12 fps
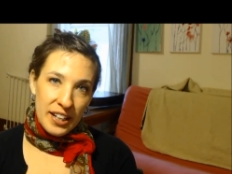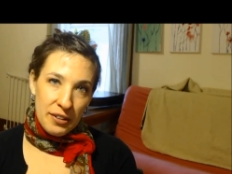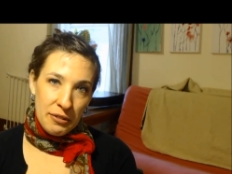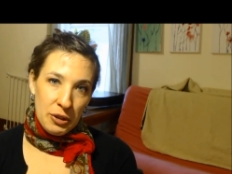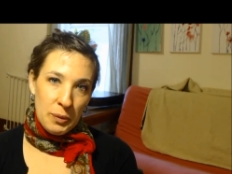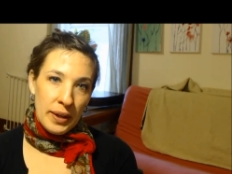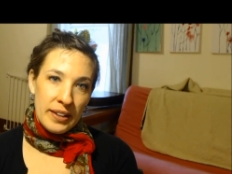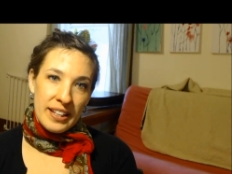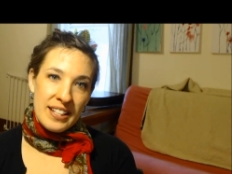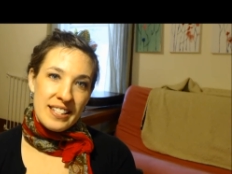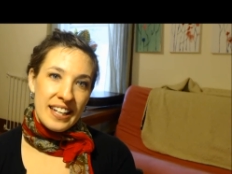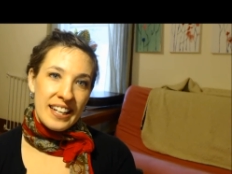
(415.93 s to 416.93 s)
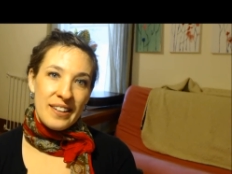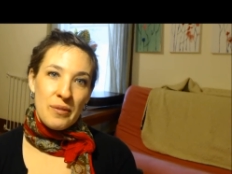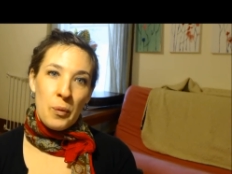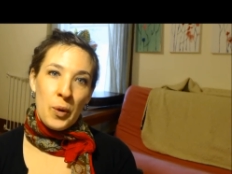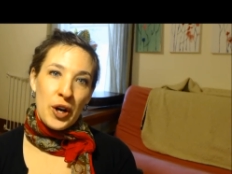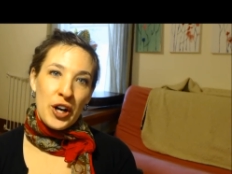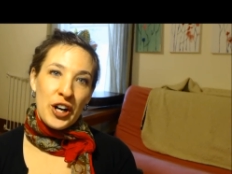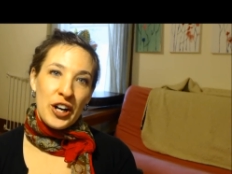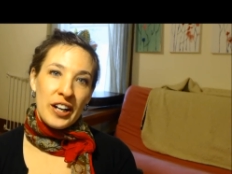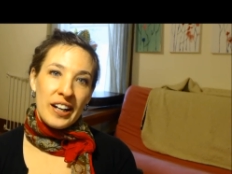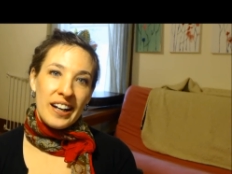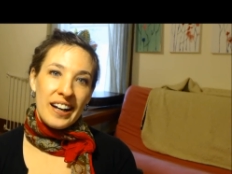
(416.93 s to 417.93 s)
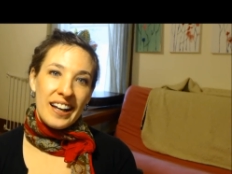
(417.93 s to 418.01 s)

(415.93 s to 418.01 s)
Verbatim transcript: here in New England and we're